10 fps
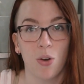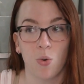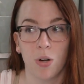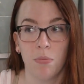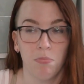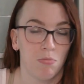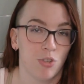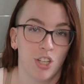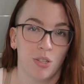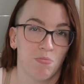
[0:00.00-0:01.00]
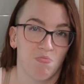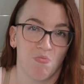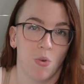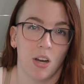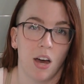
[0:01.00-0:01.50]
or just
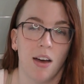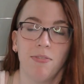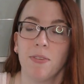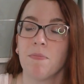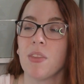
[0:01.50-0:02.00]
one-off,